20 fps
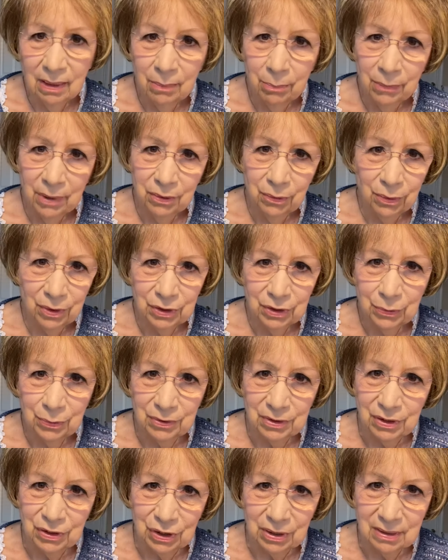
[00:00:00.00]
my crutch
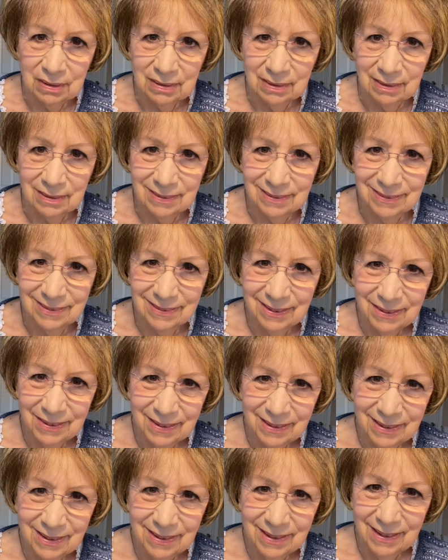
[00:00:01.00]
was Jesus.
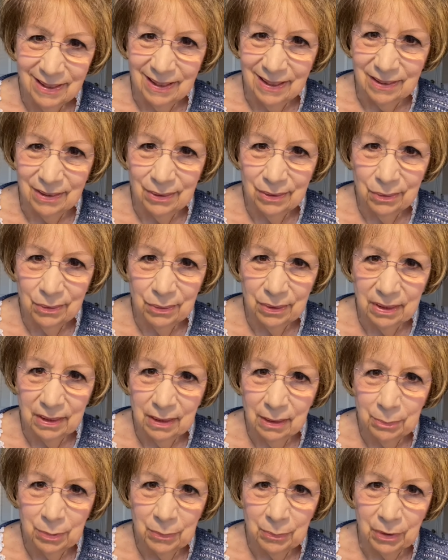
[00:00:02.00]
You know, he
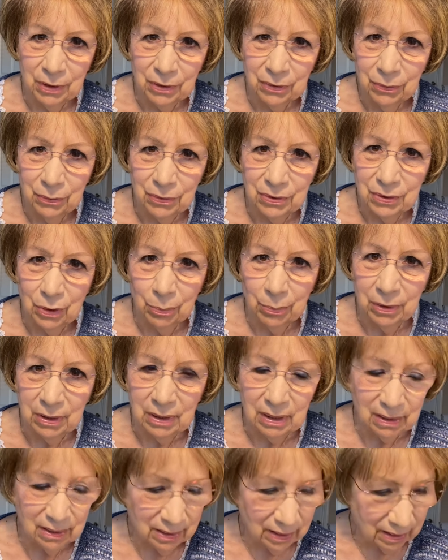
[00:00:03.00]
helps me through so
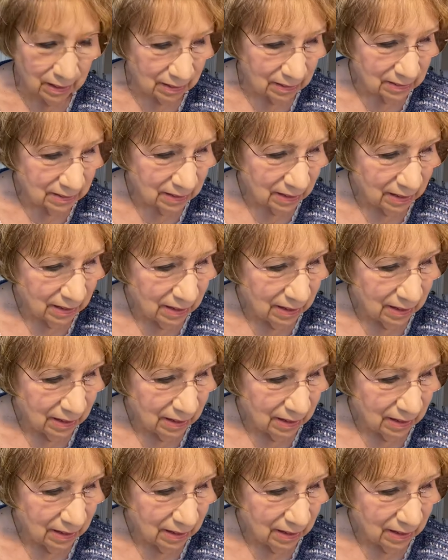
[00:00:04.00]
many things.